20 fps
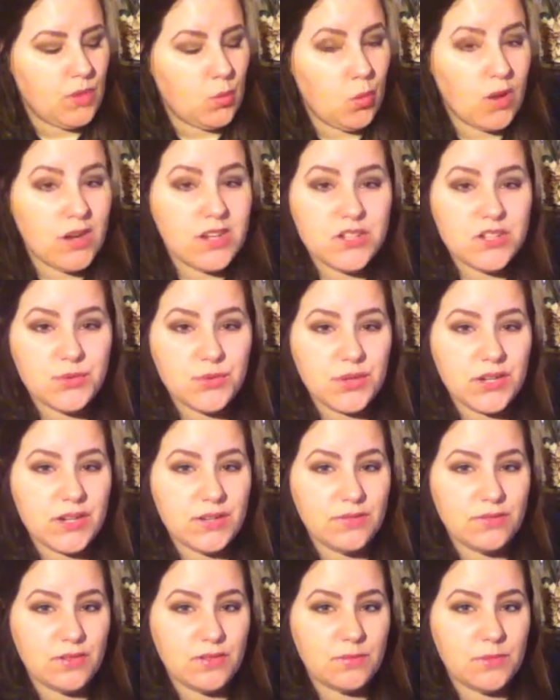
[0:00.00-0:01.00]
Wanted to read
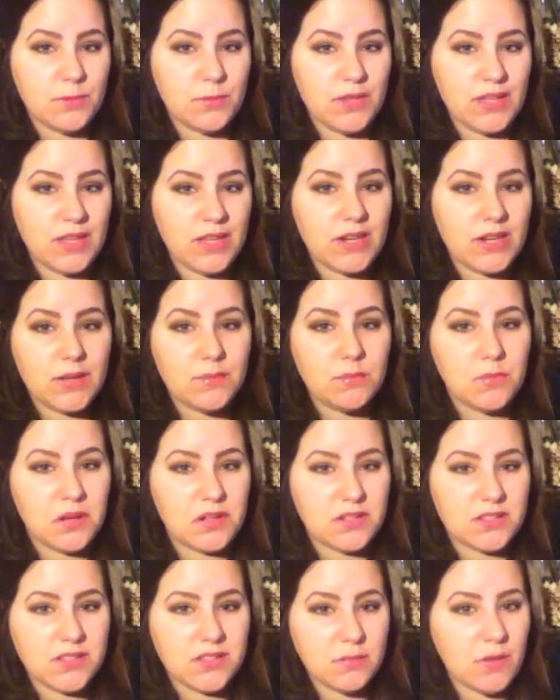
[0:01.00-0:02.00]
it from the beginning,
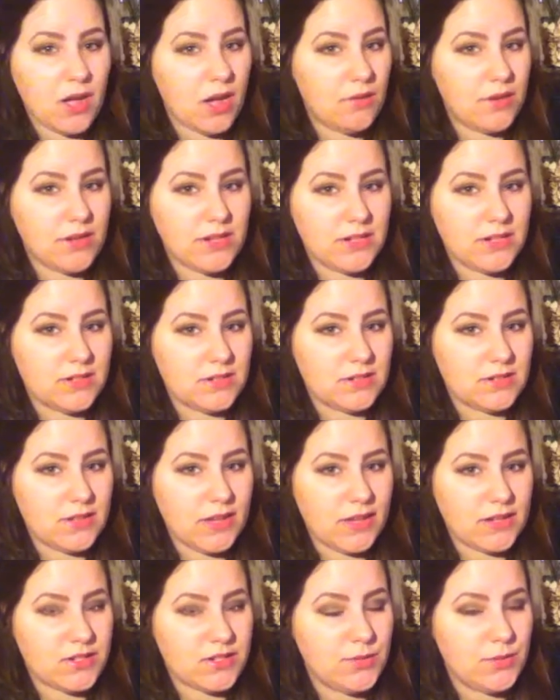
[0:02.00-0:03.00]
but somehow I didn't
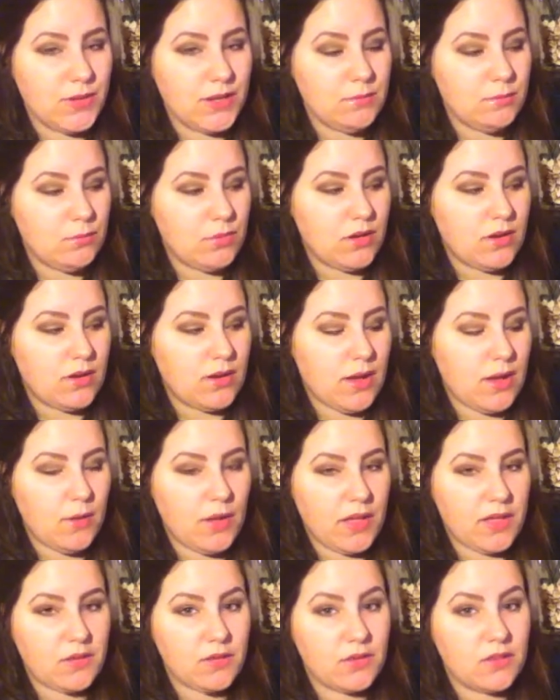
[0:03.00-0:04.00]
get to it. But now
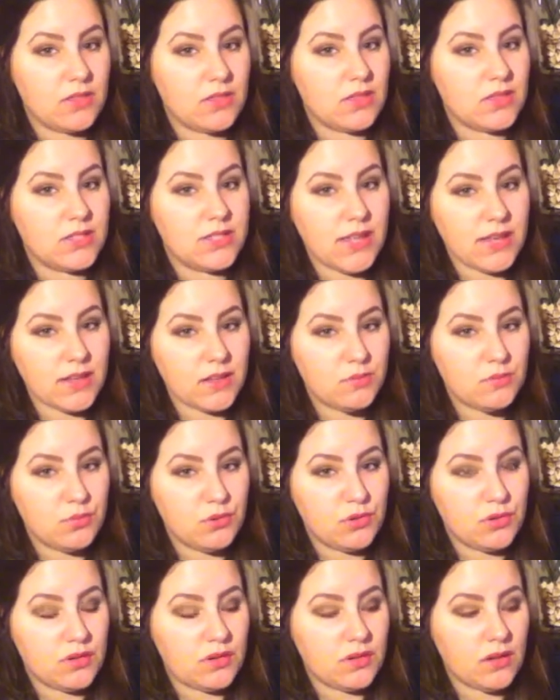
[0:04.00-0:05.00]
I got the second
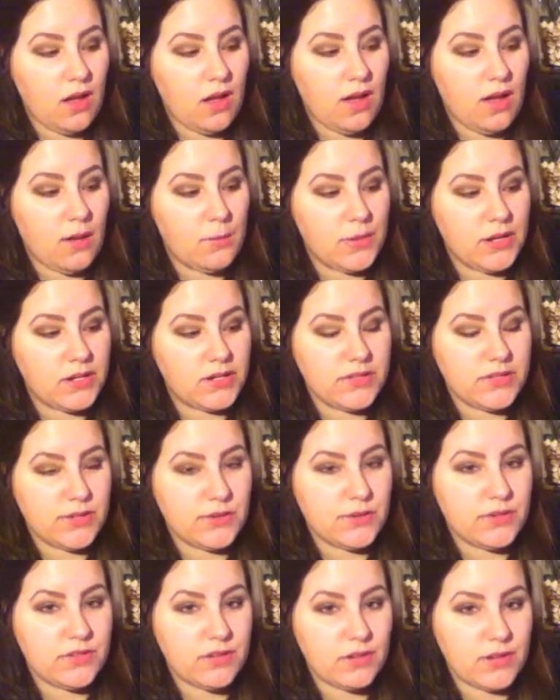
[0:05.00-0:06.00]
book in the
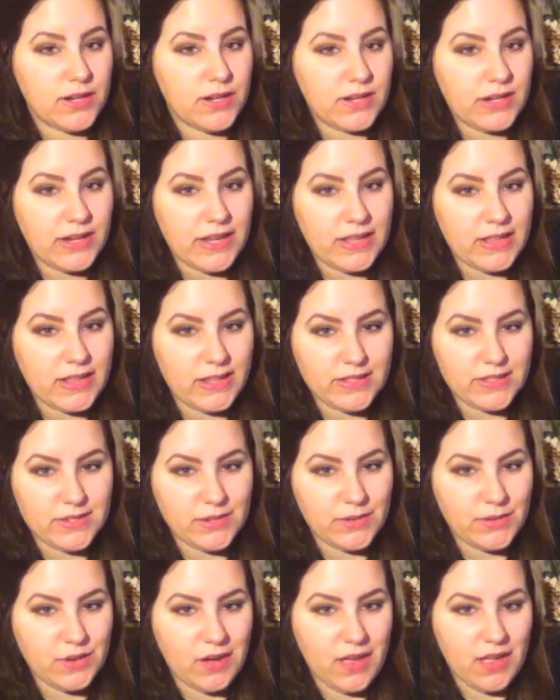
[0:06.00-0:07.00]
series on NetGalley,
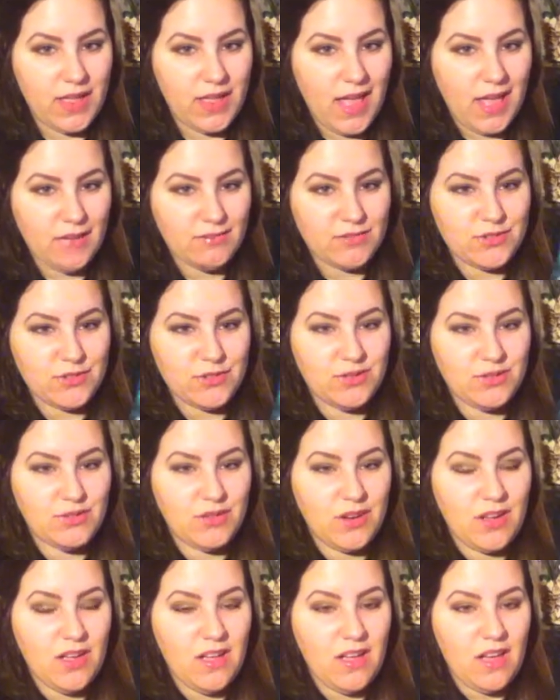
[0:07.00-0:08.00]
so I have
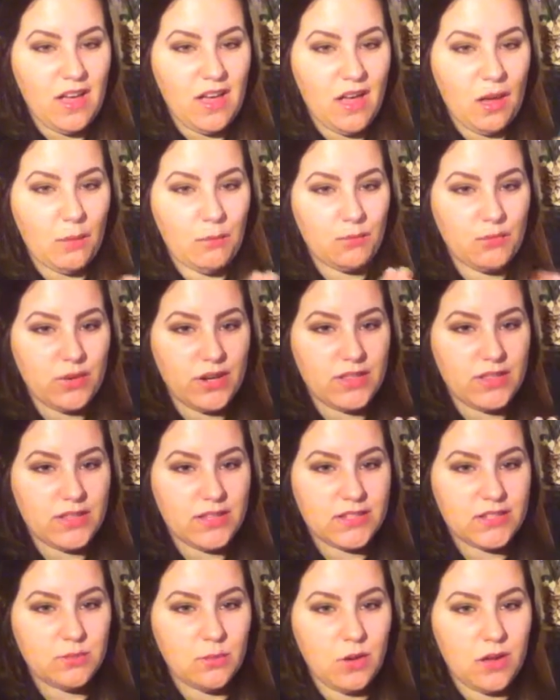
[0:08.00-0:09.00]
to read
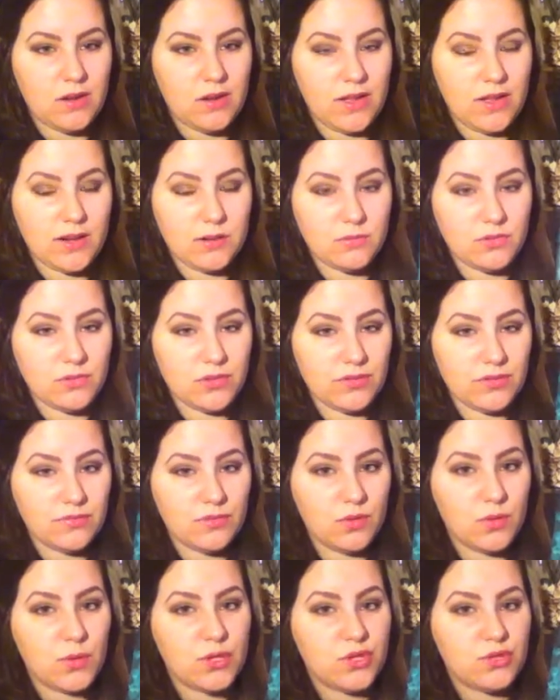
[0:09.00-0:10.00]
this one, and I'm looking
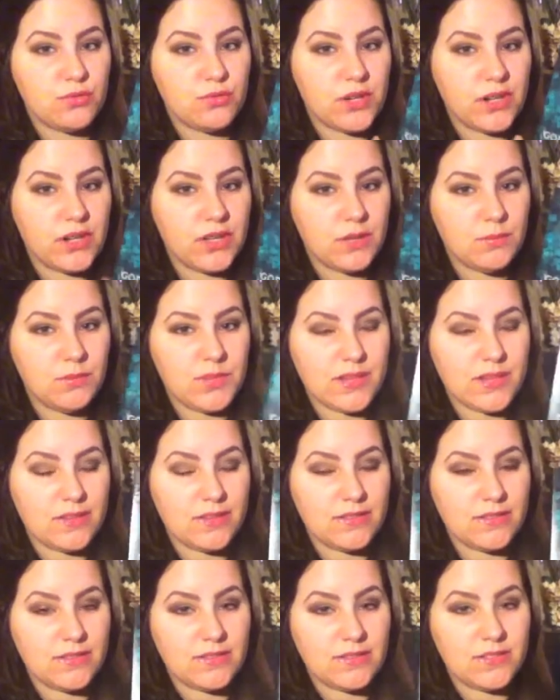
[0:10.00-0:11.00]
forward to reading it
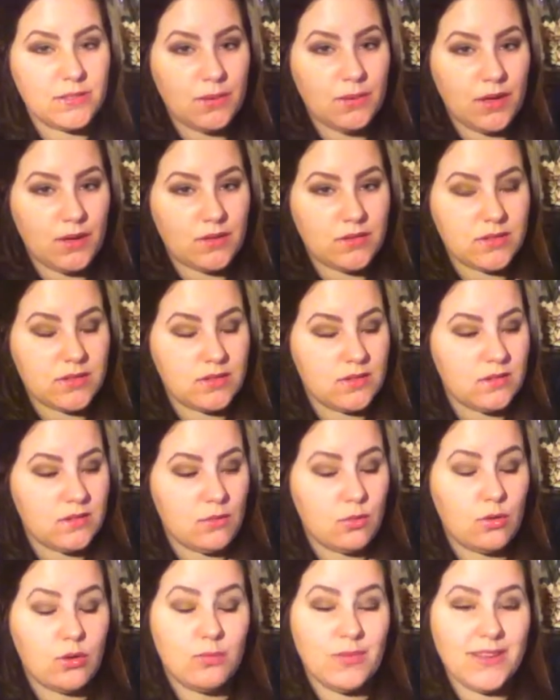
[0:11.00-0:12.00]
because it's about
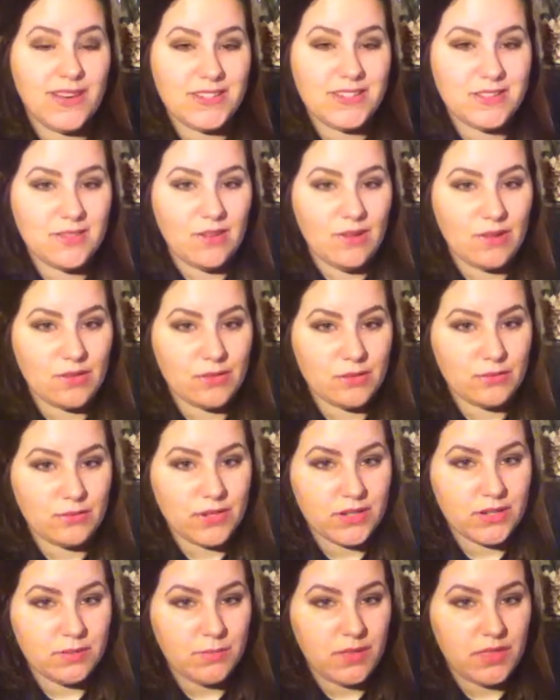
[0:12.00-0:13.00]
or based on
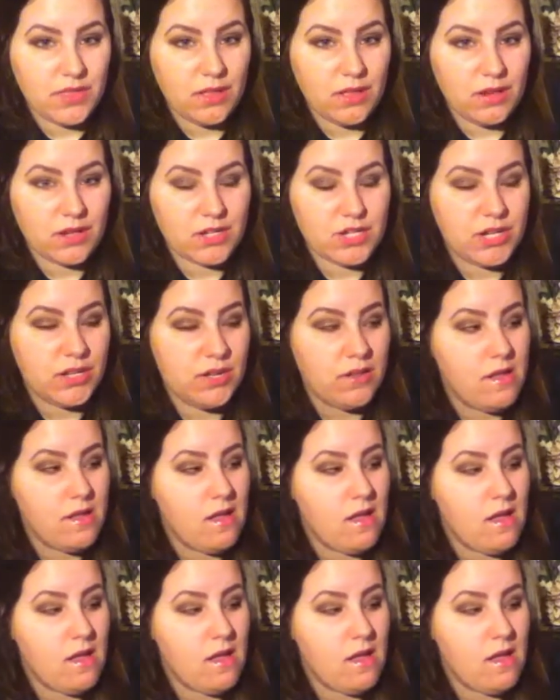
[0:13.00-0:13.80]
Greek mythology.